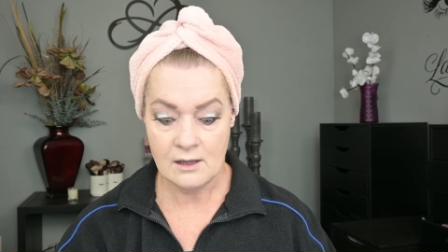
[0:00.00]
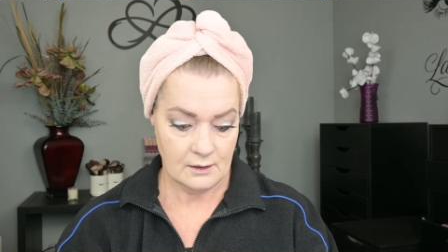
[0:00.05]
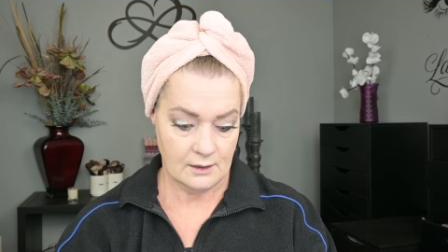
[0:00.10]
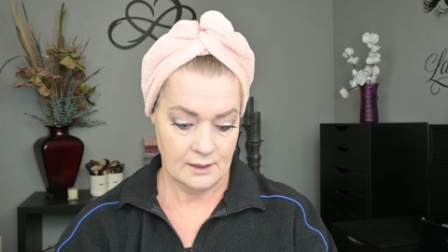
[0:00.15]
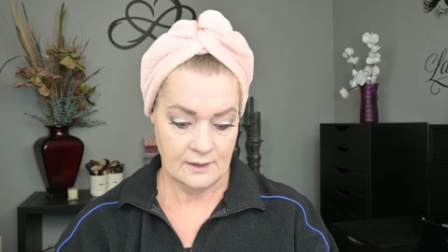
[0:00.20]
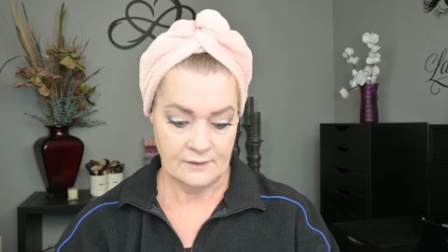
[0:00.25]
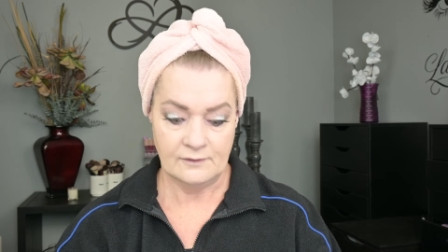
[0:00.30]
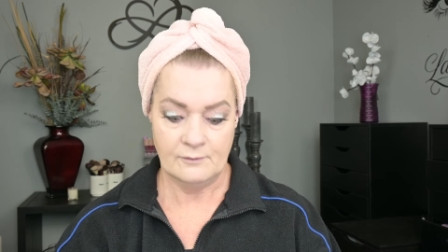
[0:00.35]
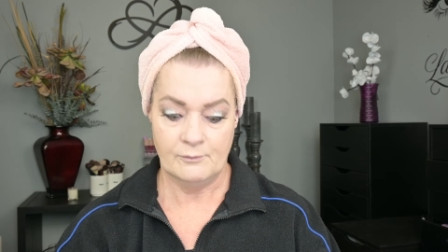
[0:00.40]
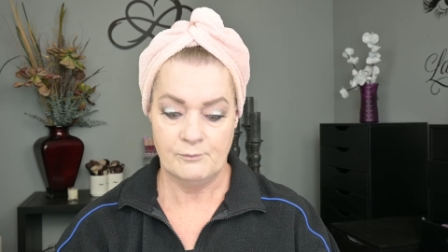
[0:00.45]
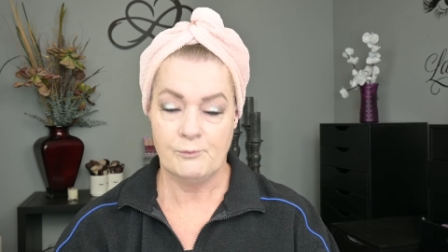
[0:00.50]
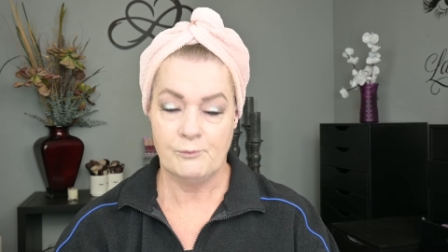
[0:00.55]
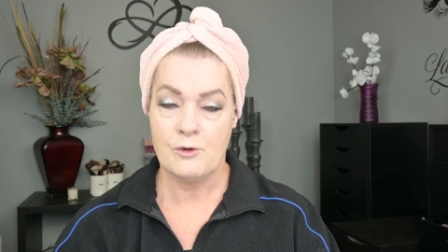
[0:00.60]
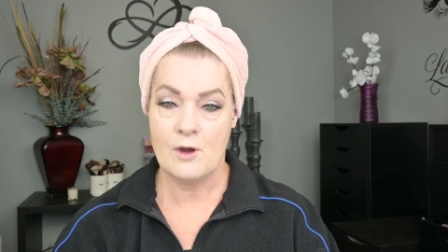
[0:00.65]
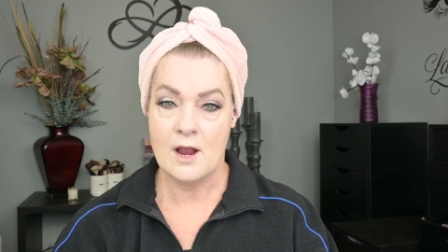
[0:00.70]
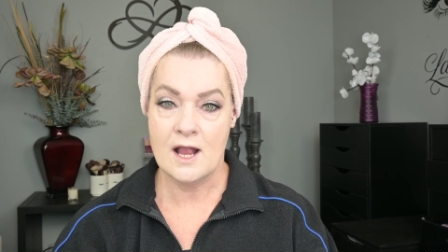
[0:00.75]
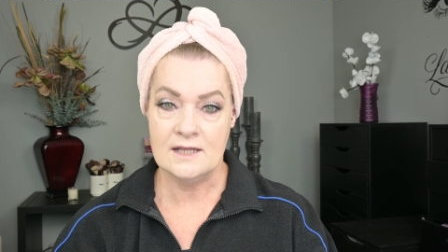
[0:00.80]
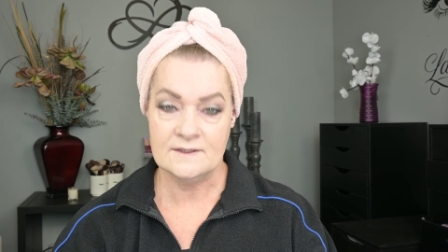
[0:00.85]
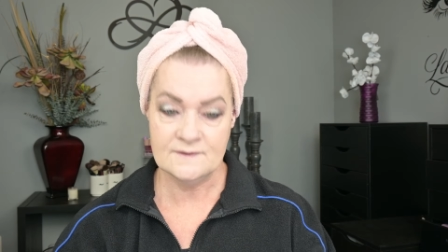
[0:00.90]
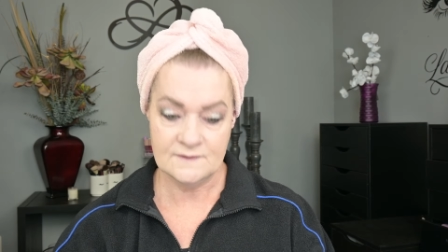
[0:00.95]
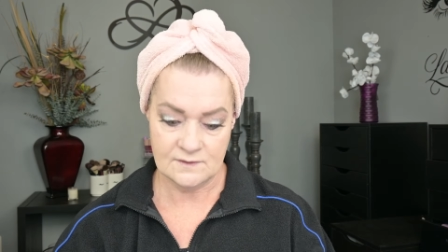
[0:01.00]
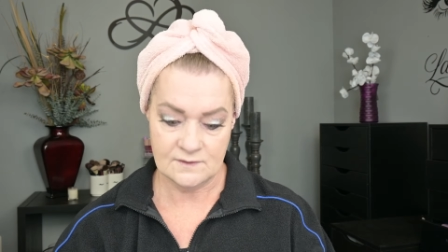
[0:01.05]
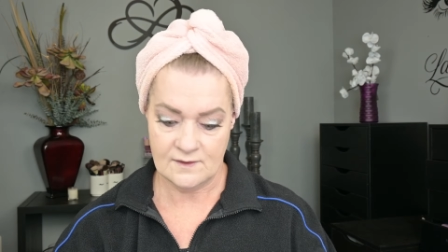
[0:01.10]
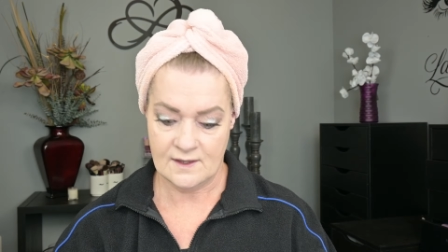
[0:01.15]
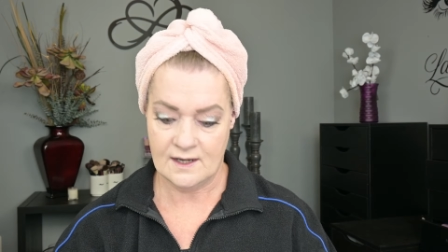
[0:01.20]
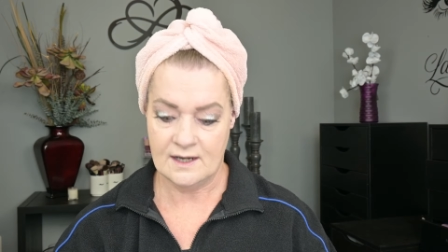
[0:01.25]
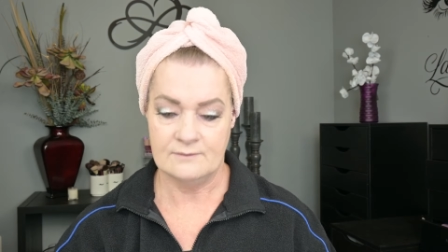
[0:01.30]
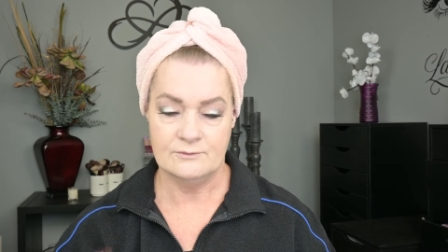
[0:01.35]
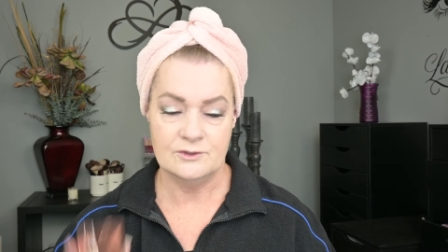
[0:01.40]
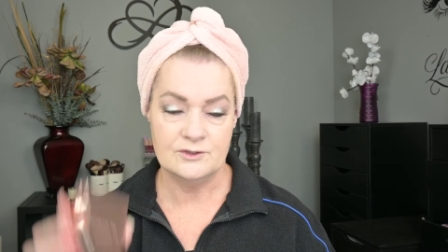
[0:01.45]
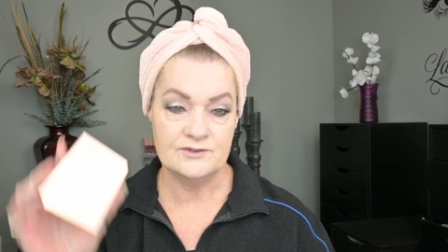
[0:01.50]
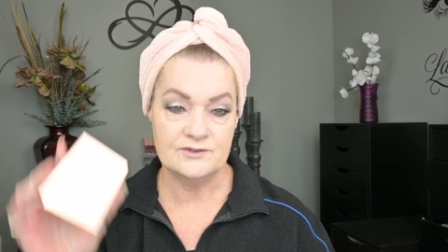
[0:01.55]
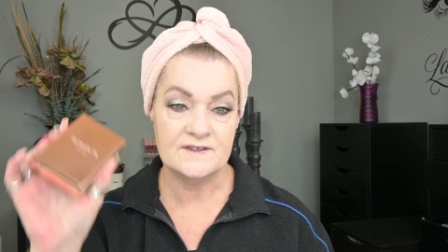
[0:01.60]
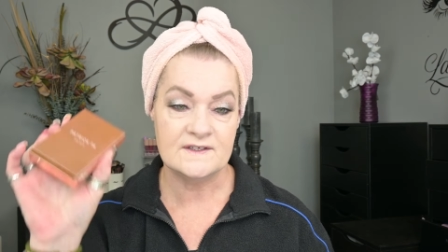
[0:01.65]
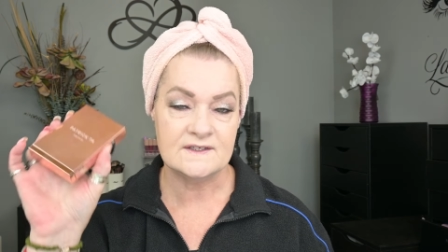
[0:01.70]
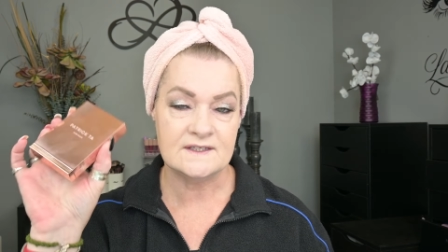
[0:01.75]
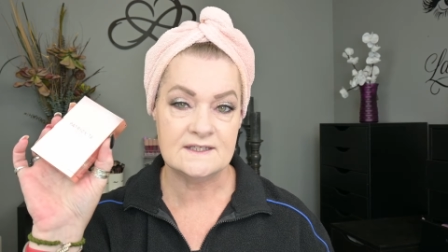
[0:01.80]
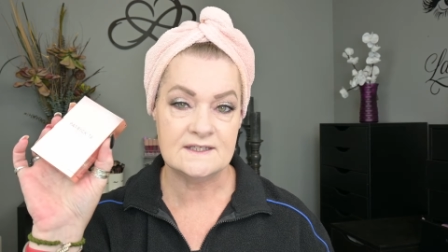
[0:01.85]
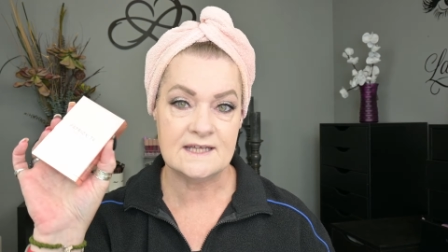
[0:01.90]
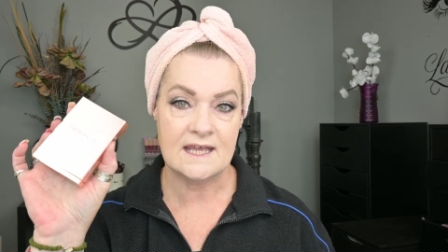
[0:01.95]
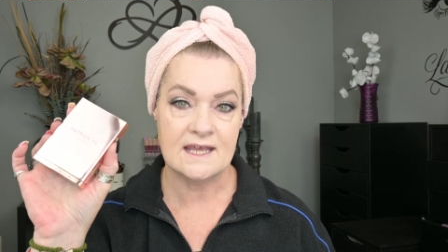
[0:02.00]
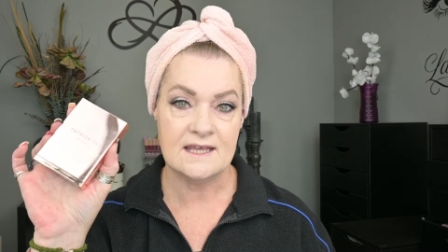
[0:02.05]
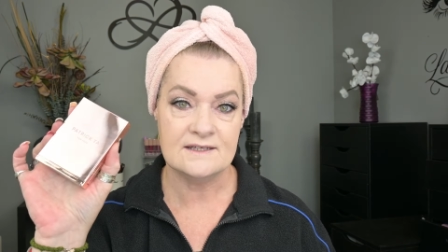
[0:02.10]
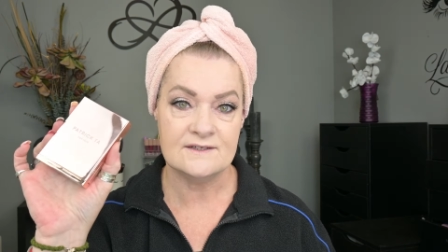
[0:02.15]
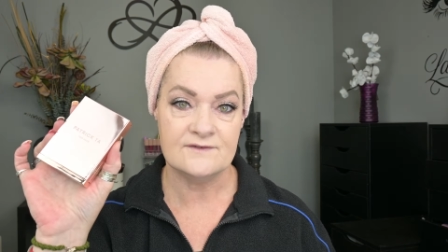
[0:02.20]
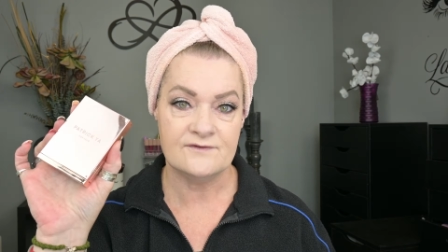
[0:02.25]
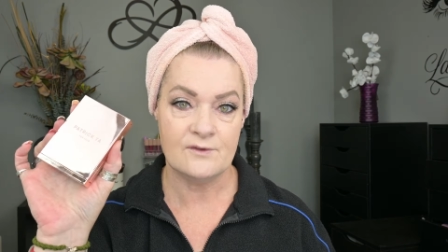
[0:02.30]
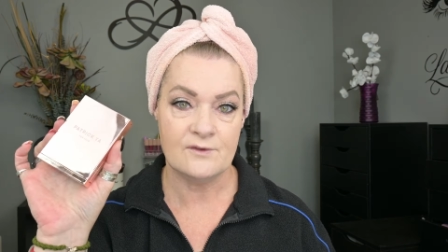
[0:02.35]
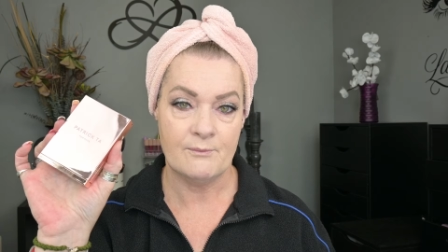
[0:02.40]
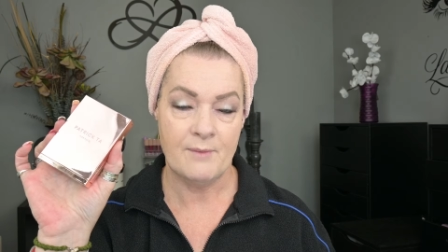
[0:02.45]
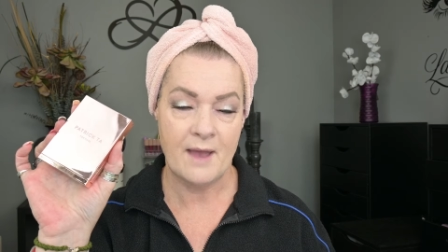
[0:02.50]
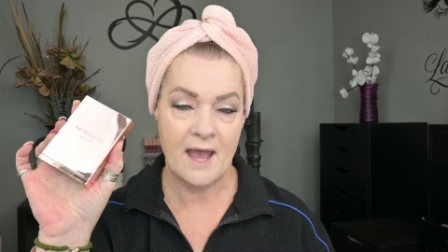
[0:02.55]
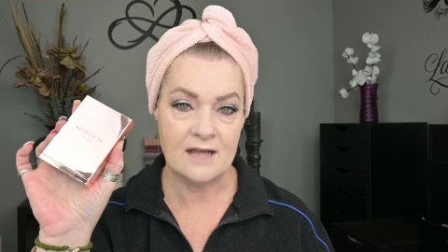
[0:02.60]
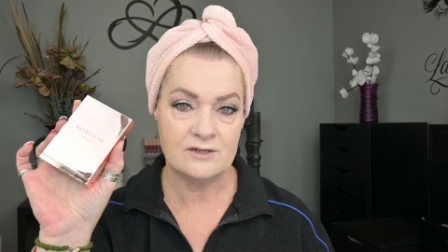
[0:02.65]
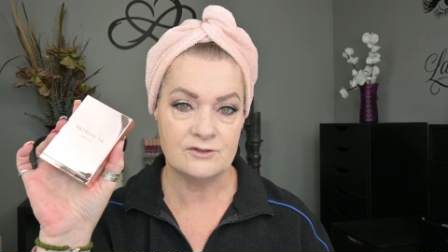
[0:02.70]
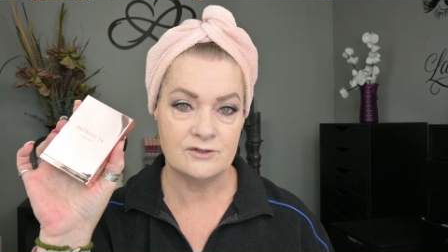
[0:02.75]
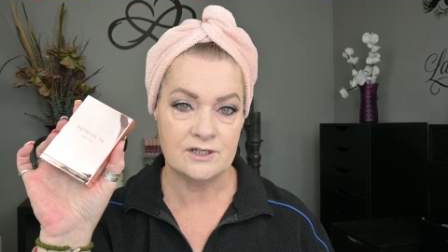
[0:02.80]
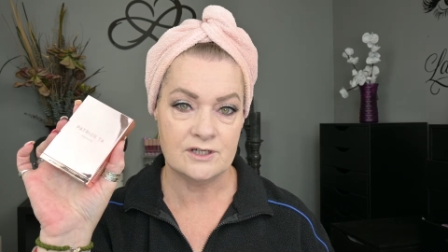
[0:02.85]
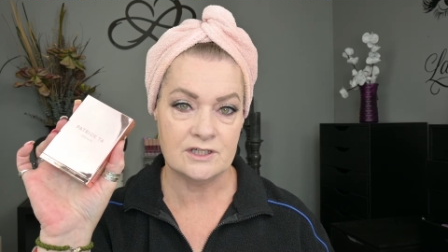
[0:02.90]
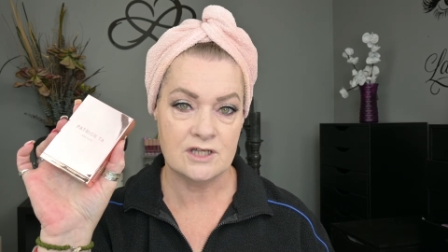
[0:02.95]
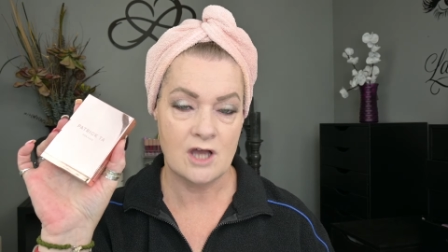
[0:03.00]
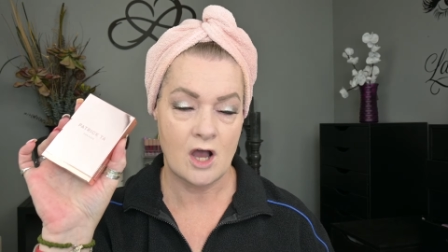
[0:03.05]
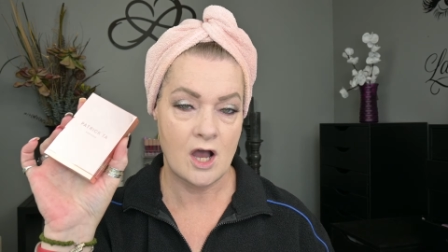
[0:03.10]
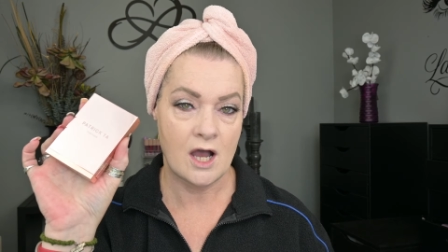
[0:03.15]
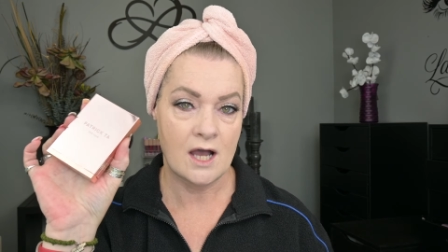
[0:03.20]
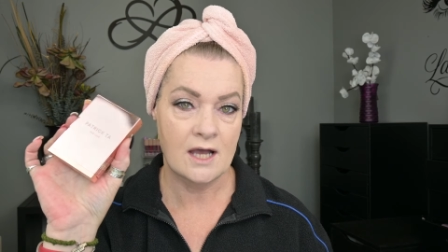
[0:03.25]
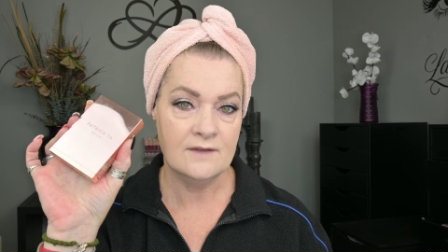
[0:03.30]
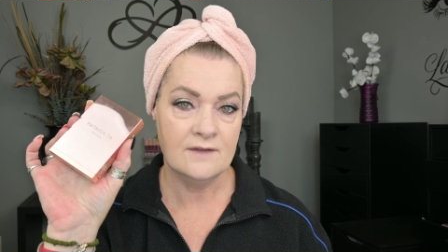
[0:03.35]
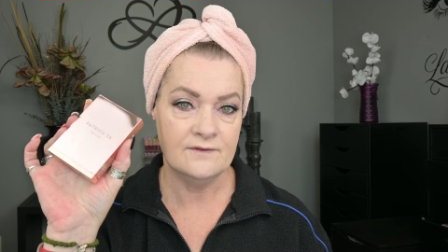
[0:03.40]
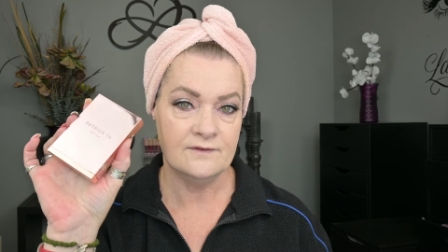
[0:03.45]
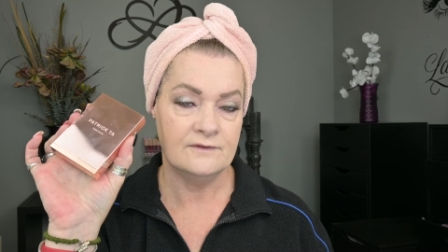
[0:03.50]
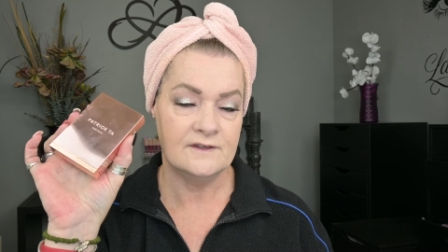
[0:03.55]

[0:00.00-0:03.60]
And the bronzer that I'm using today is from Patrick Ta.